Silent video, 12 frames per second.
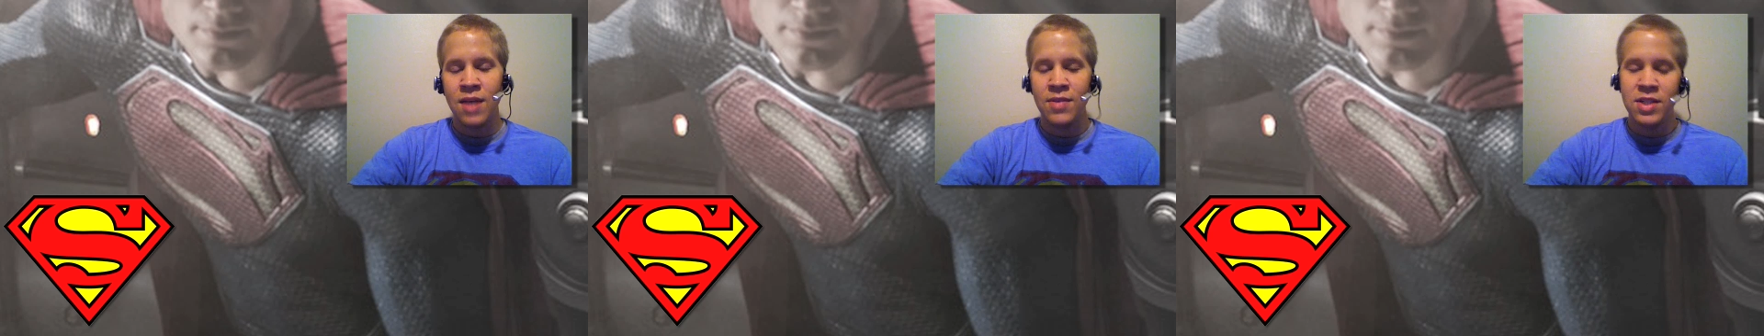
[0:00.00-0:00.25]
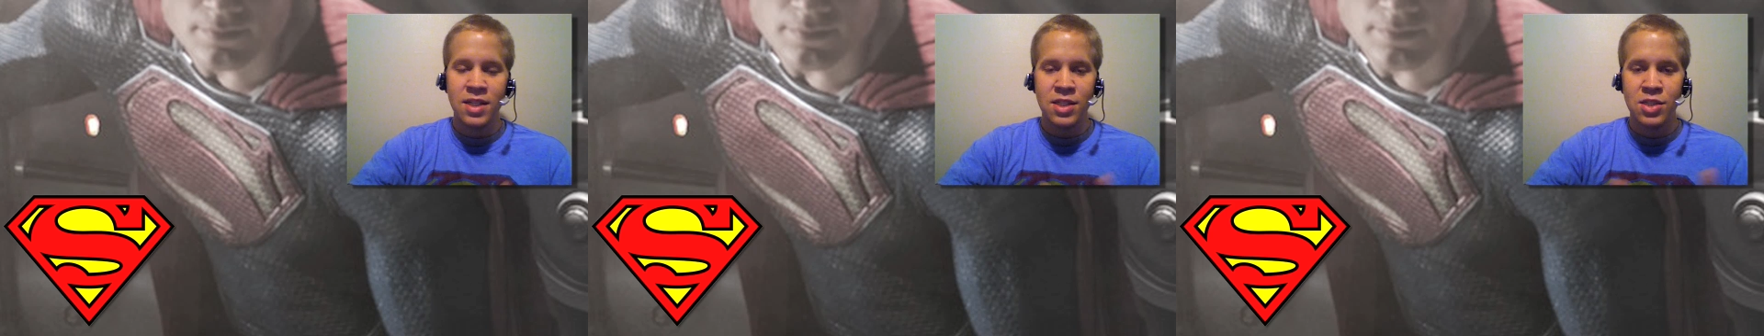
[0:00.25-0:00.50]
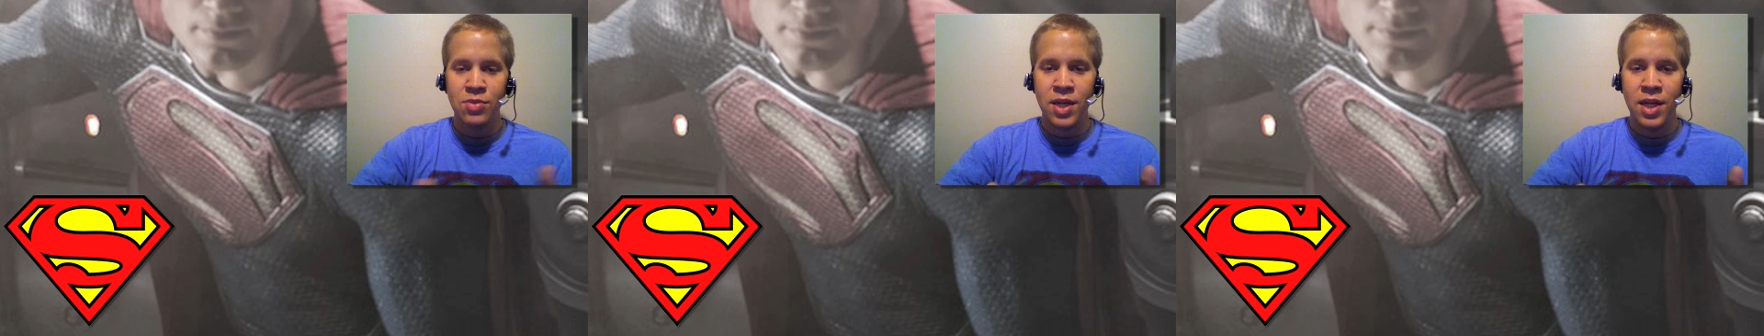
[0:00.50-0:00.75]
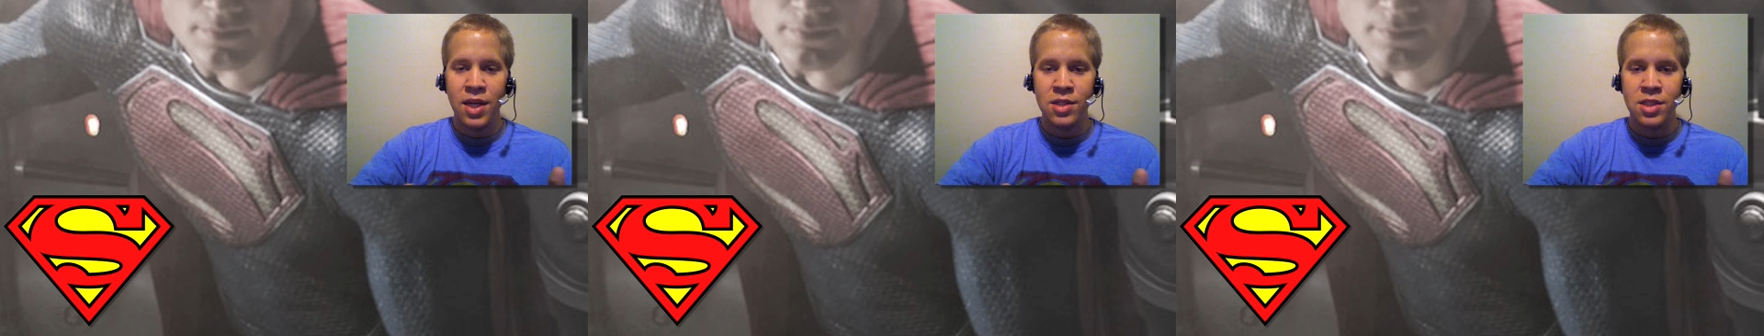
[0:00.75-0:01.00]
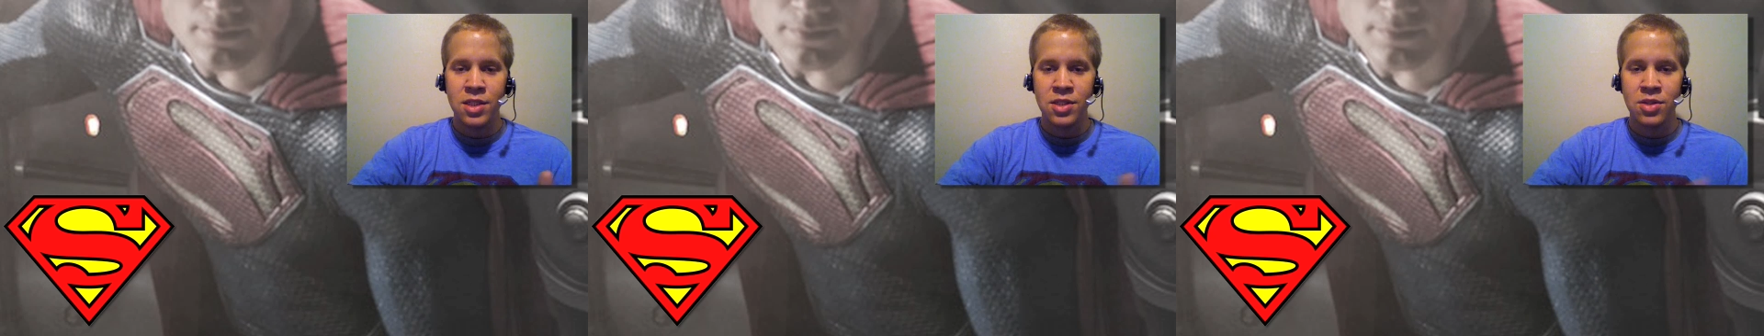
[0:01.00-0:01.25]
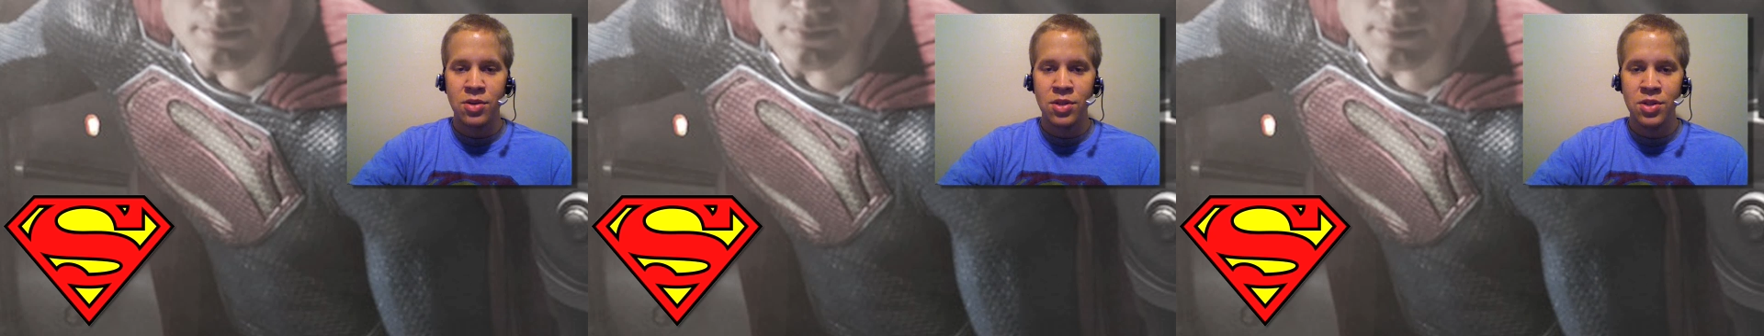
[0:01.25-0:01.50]
Obviously, it's 3D, and a
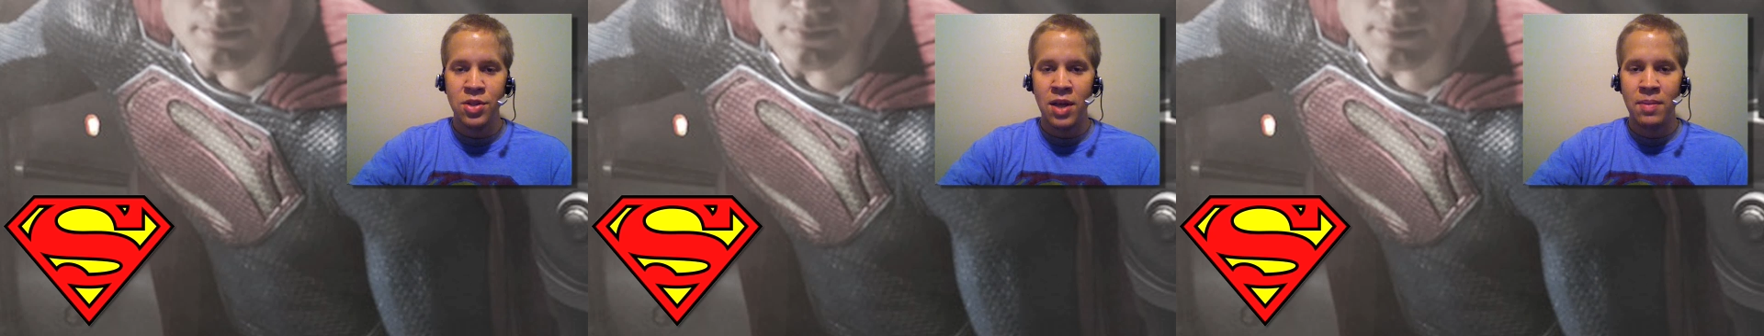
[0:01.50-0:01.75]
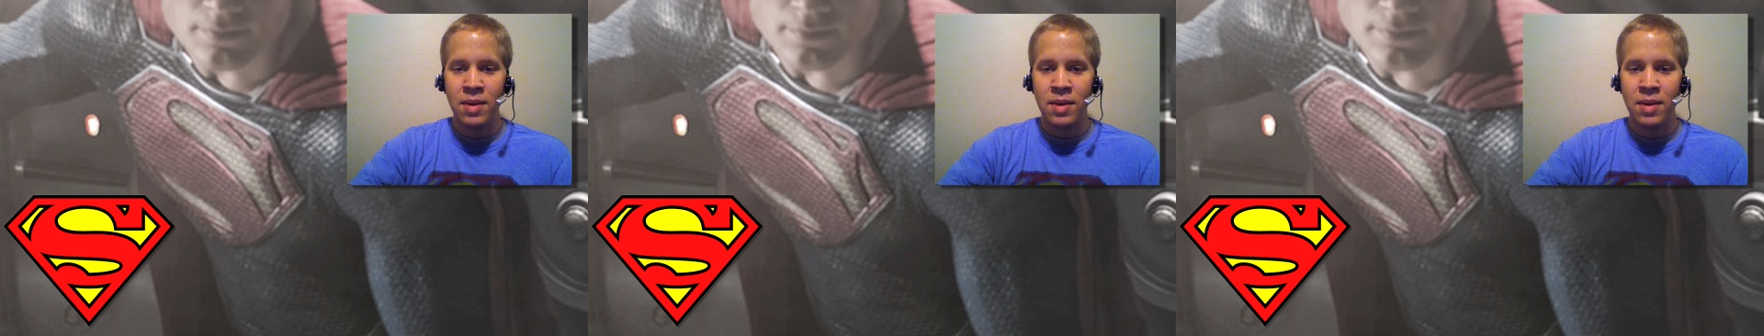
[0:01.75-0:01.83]
6-year-old couldn't do that.